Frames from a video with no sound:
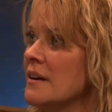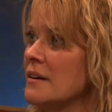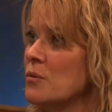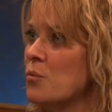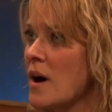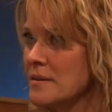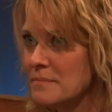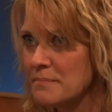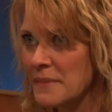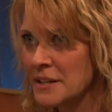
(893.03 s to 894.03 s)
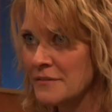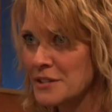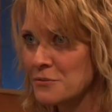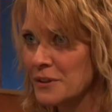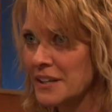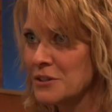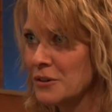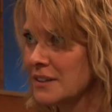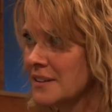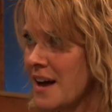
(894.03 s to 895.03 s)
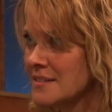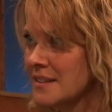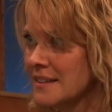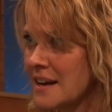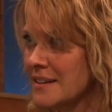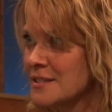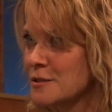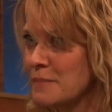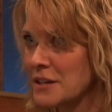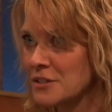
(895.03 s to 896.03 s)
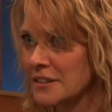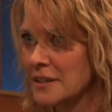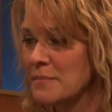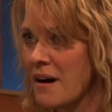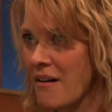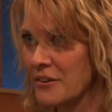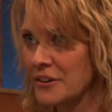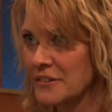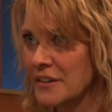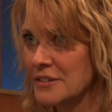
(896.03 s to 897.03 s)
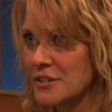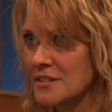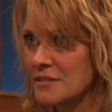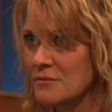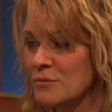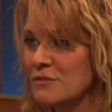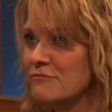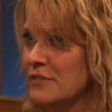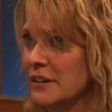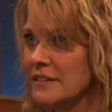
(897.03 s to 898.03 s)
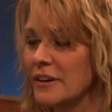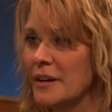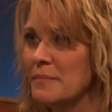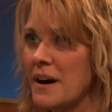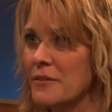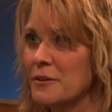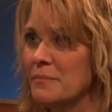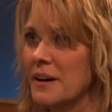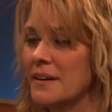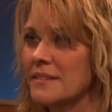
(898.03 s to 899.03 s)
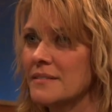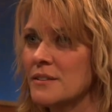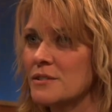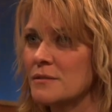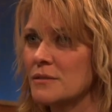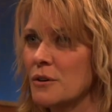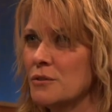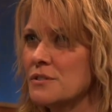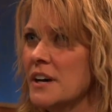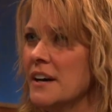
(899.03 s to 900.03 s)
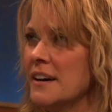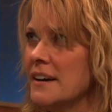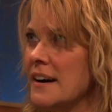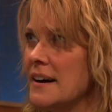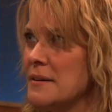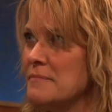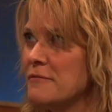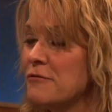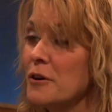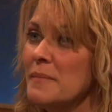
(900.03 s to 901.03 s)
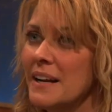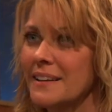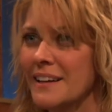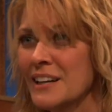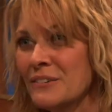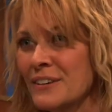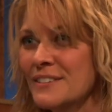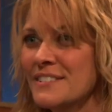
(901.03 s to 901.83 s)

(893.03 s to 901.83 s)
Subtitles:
one individual in your class that especially bothered, that just was very, very bothered by those formatting errors